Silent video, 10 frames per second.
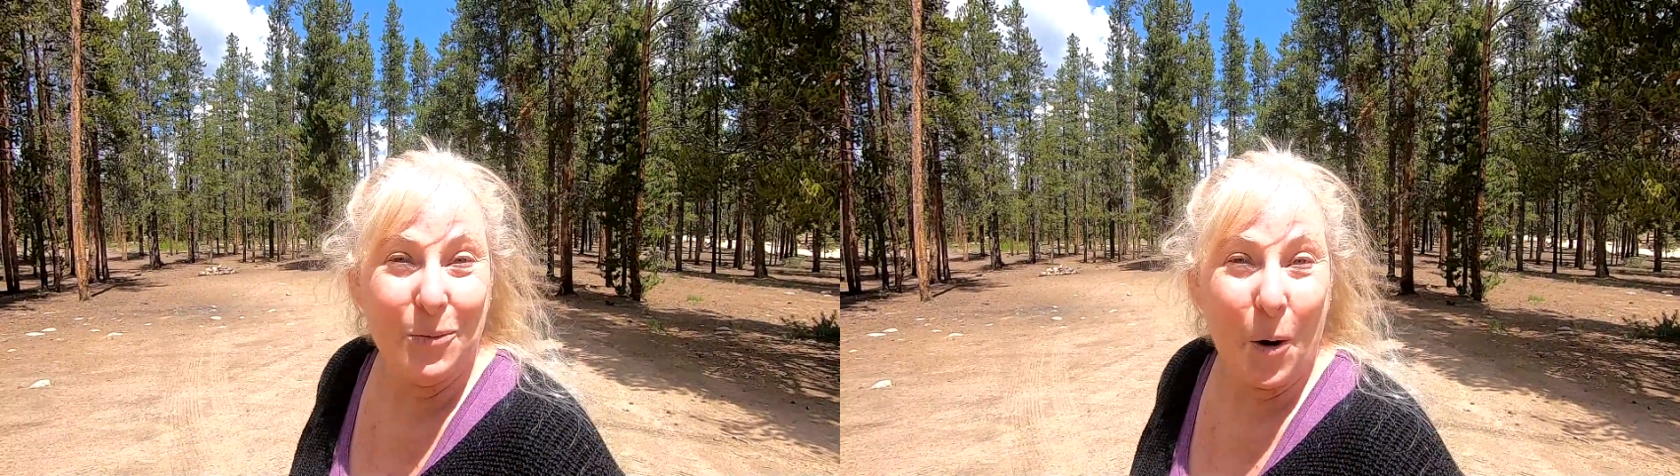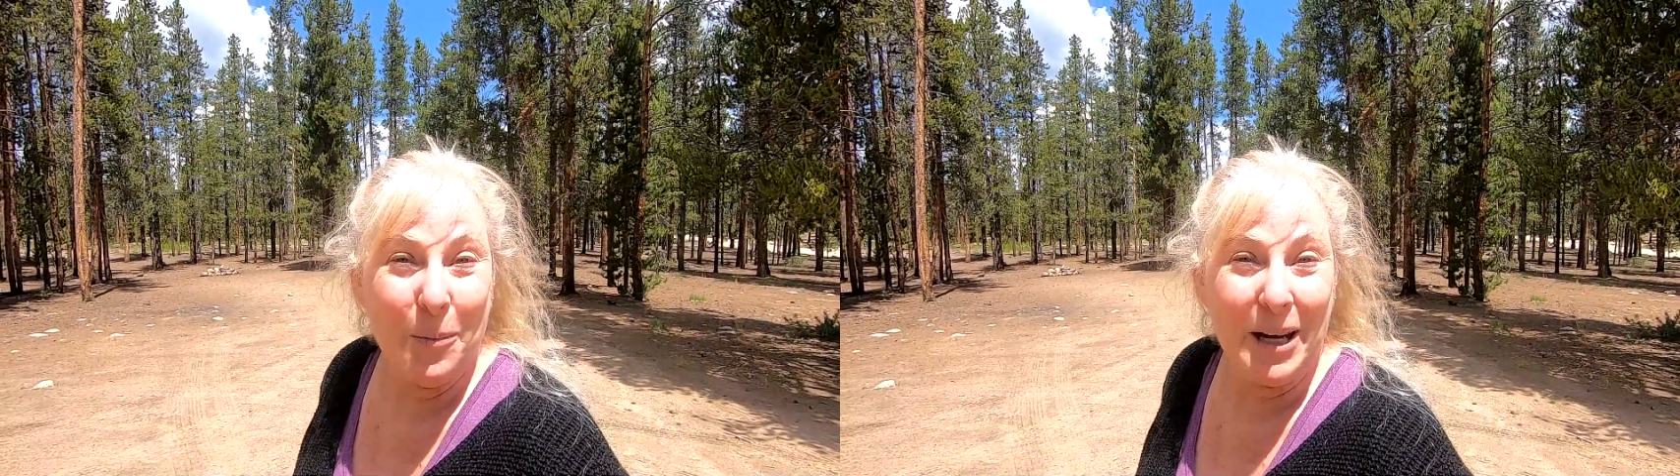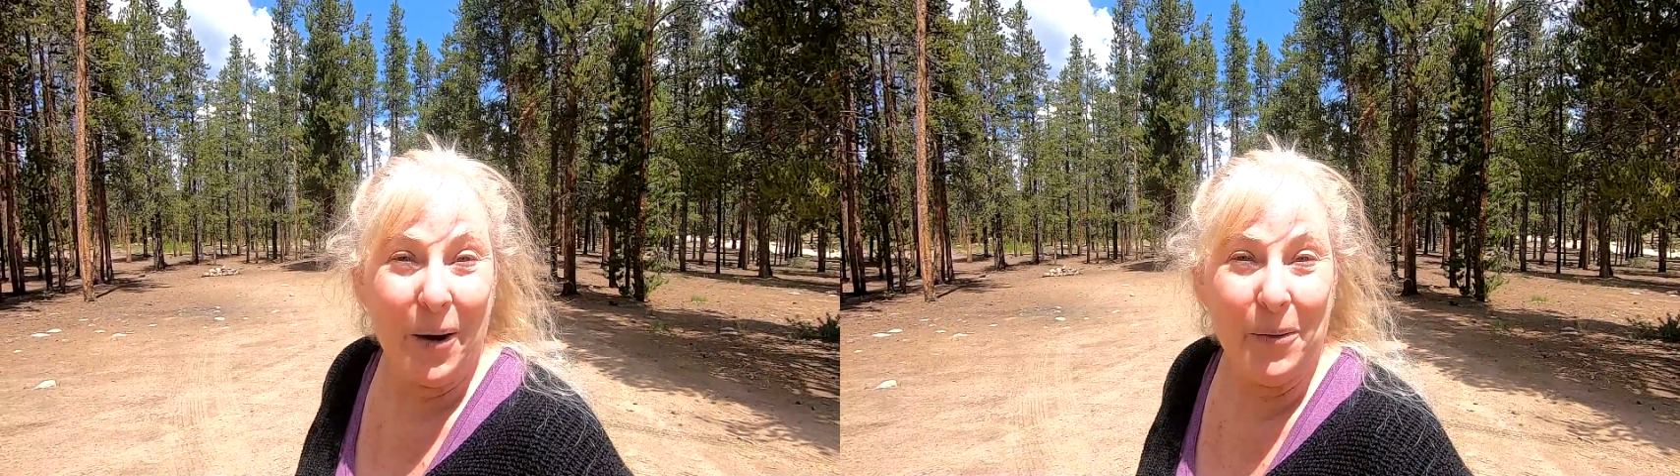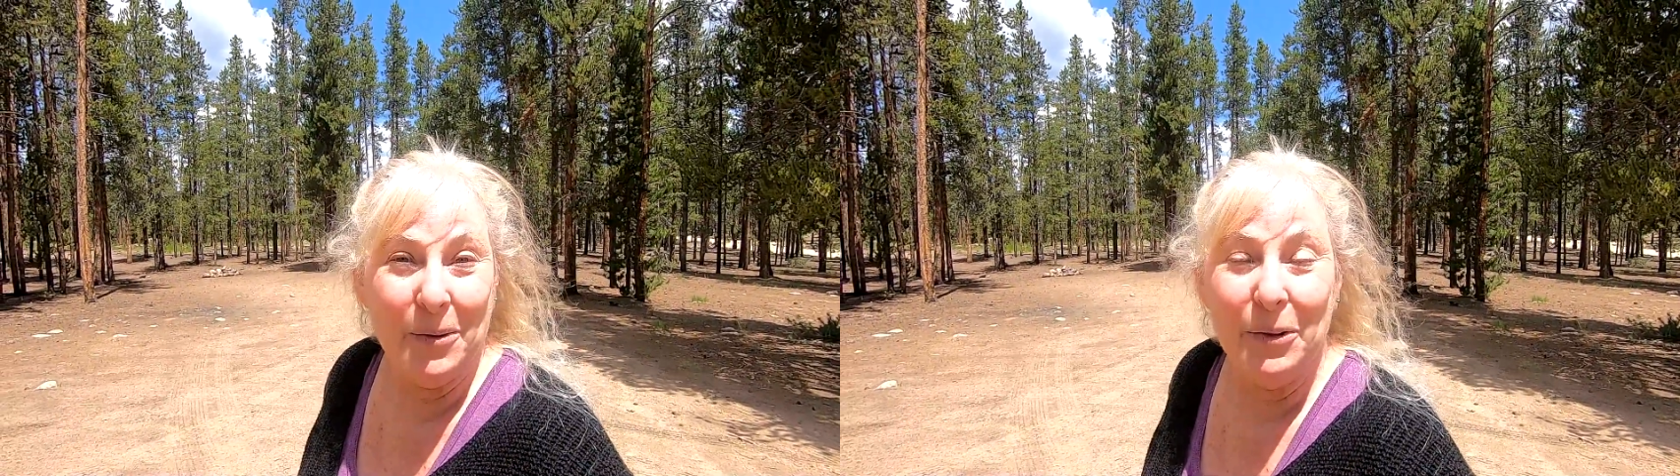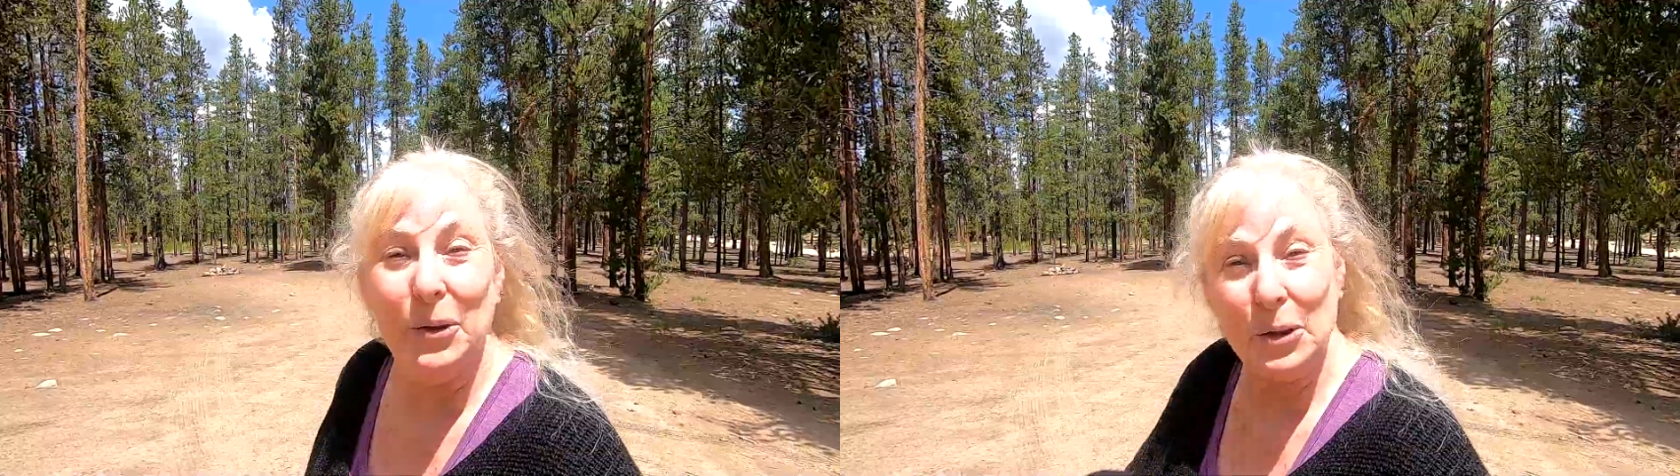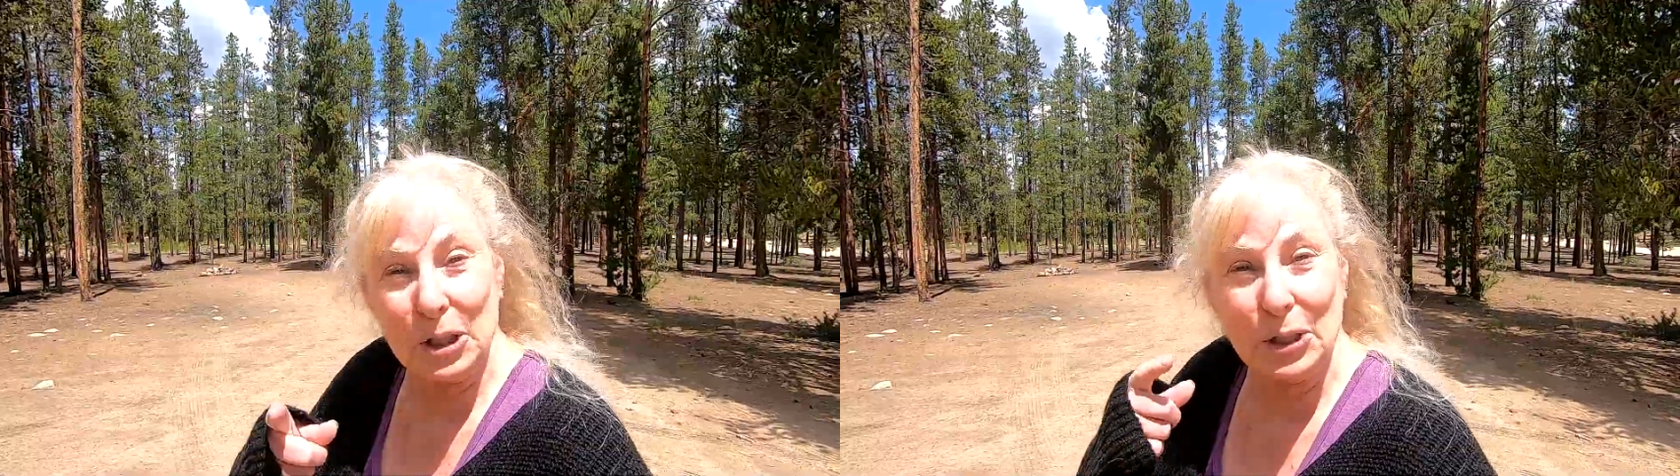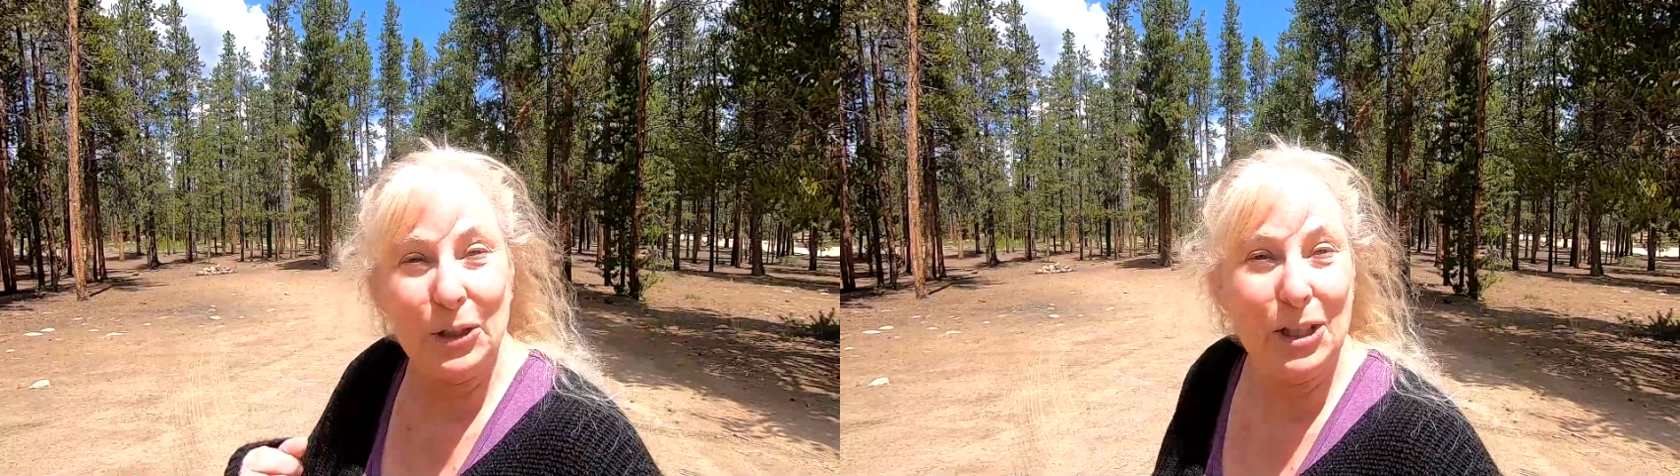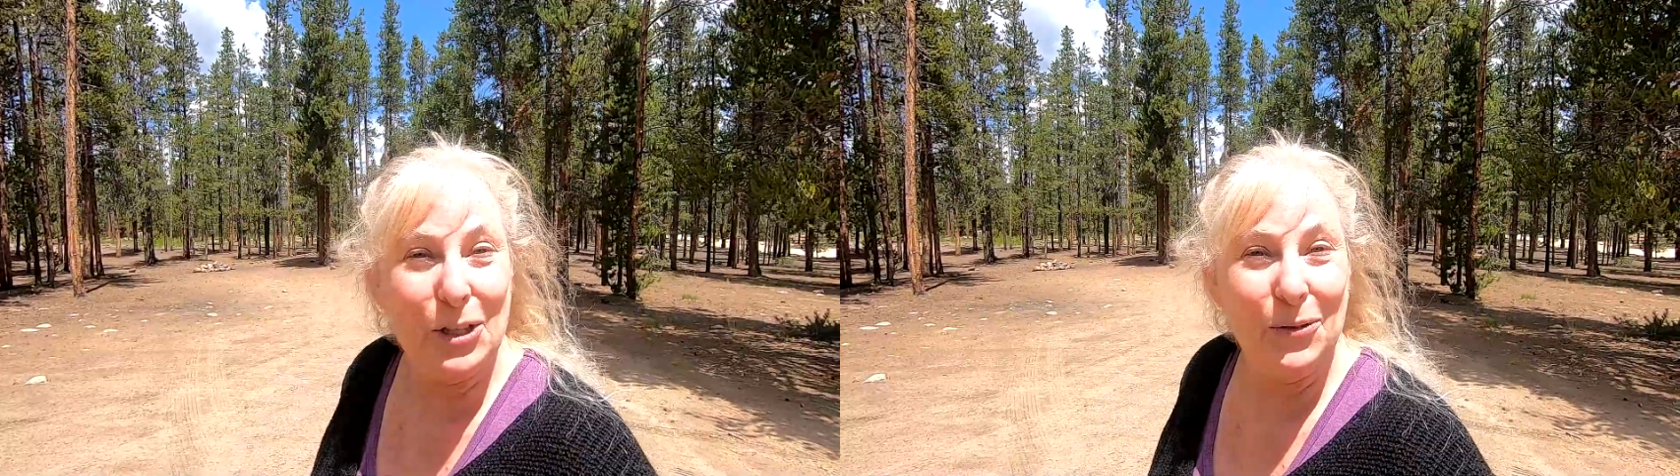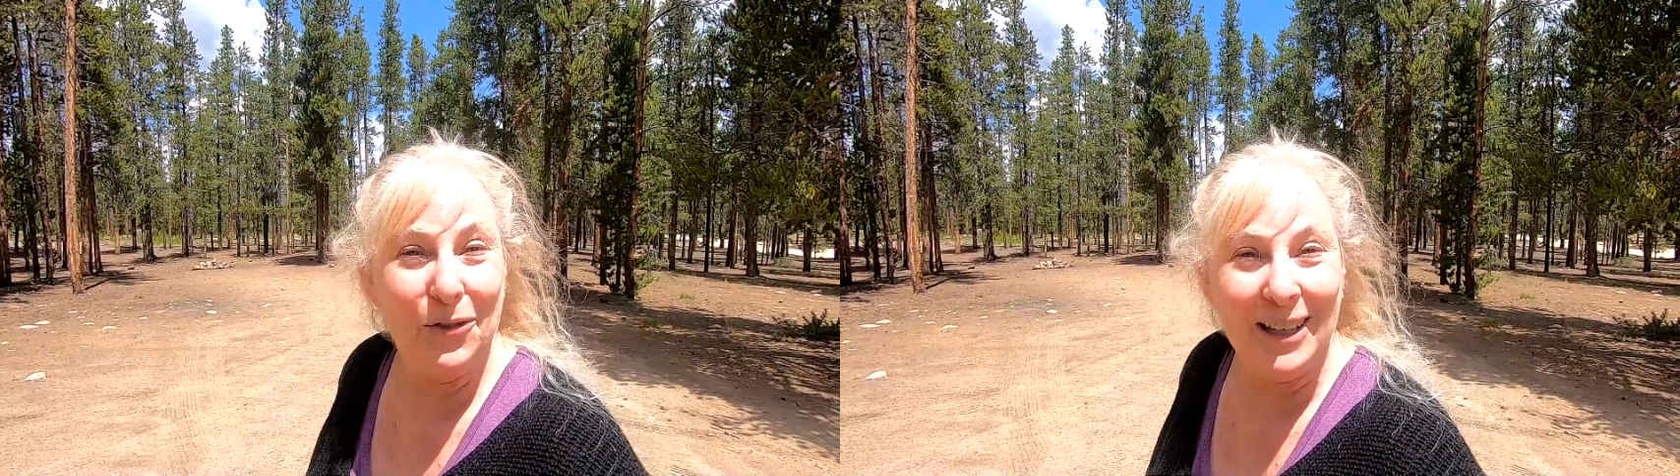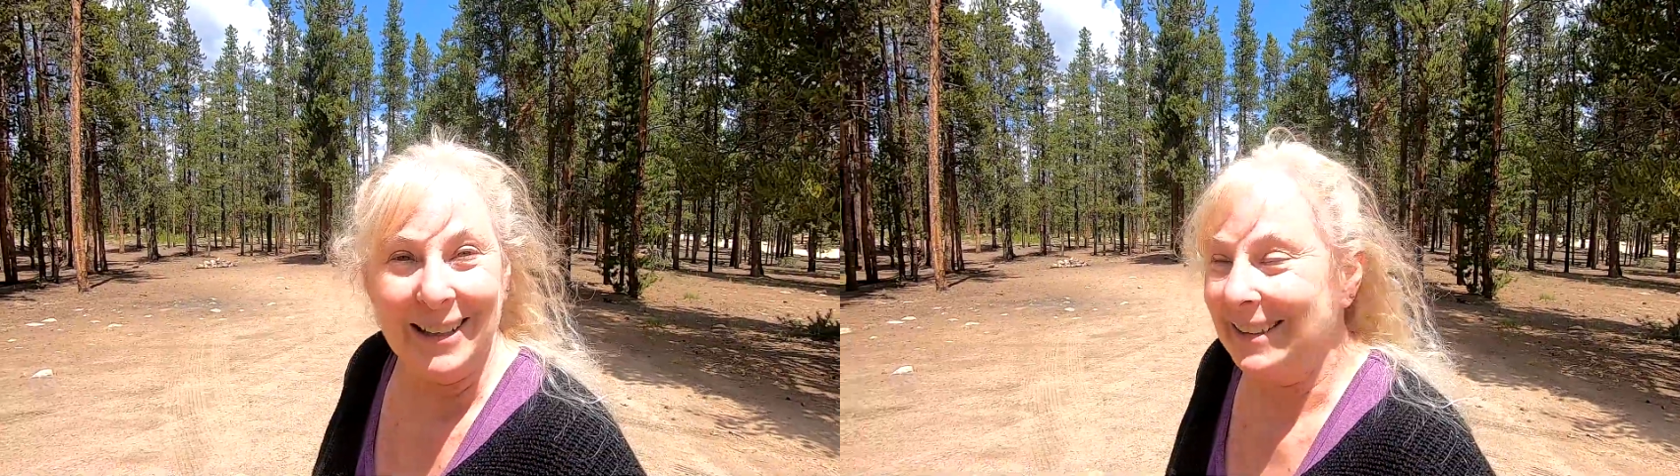Romeo, who's 32
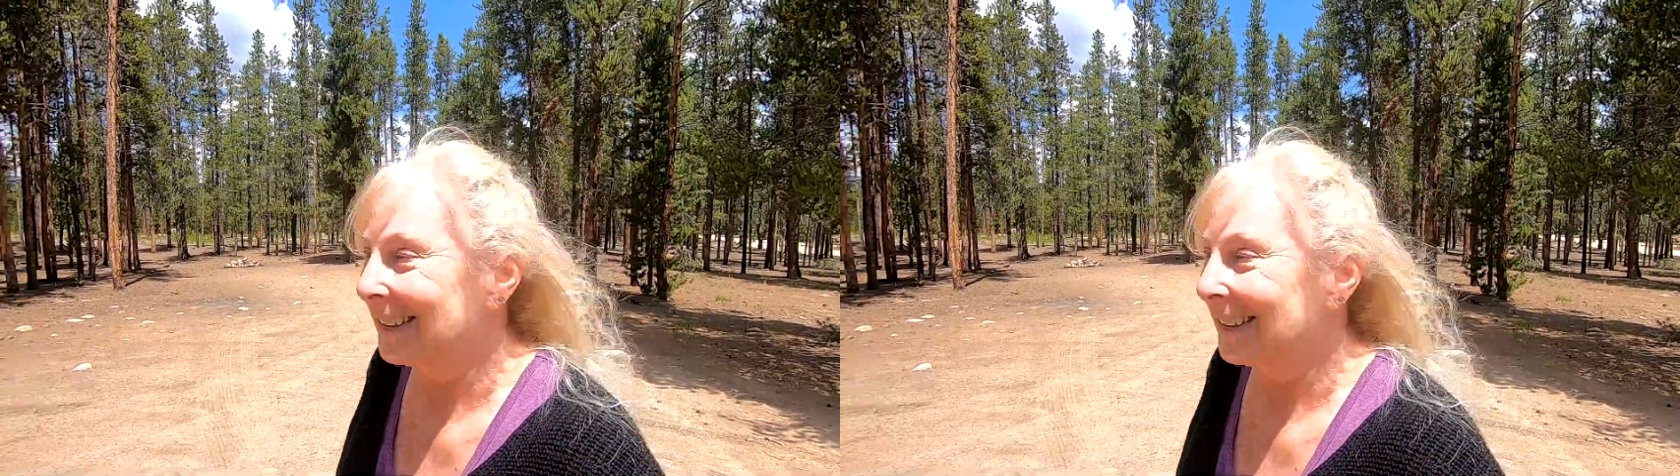feet.